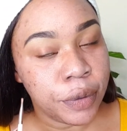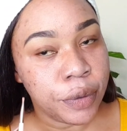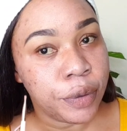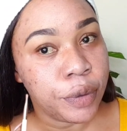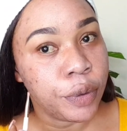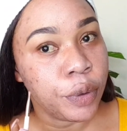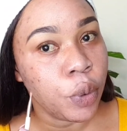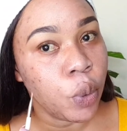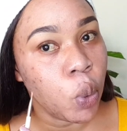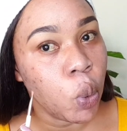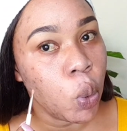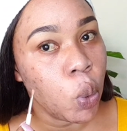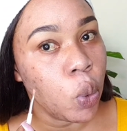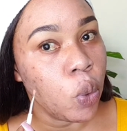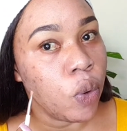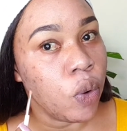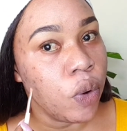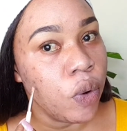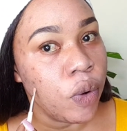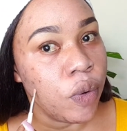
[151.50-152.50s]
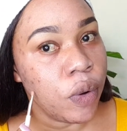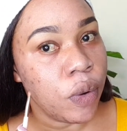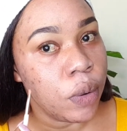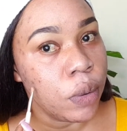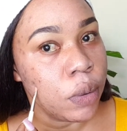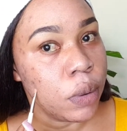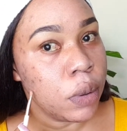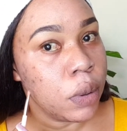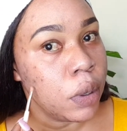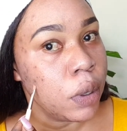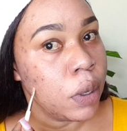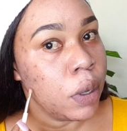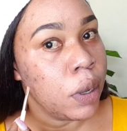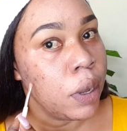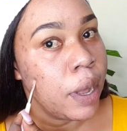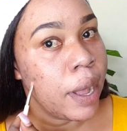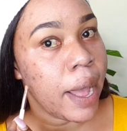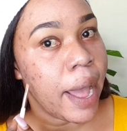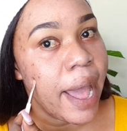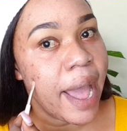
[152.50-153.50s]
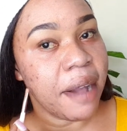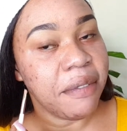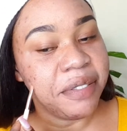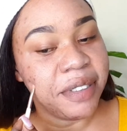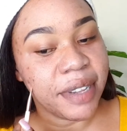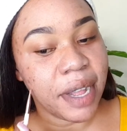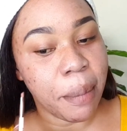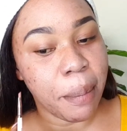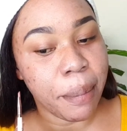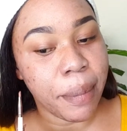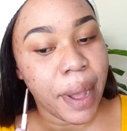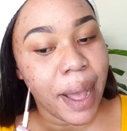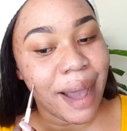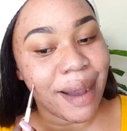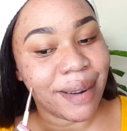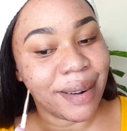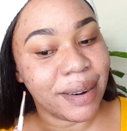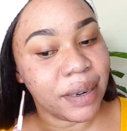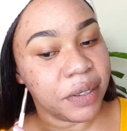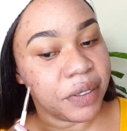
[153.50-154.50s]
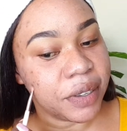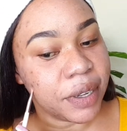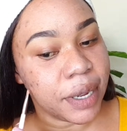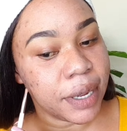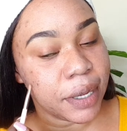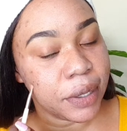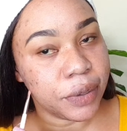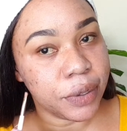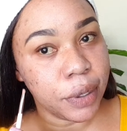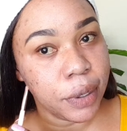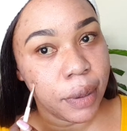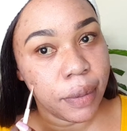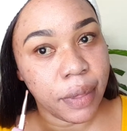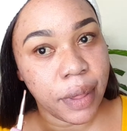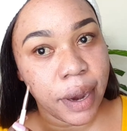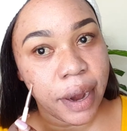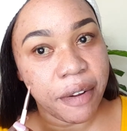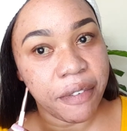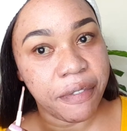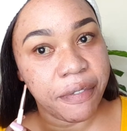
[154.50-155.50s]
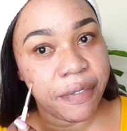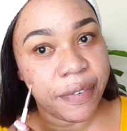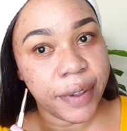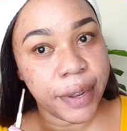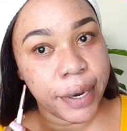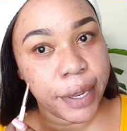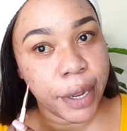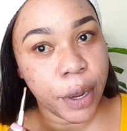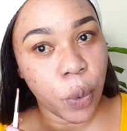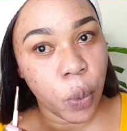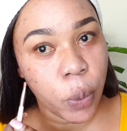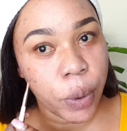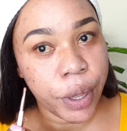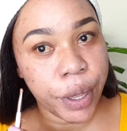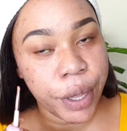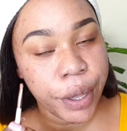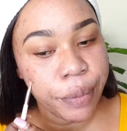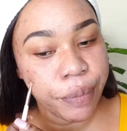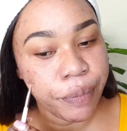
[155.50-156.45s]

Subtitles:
So I have some acne scars that are fading away.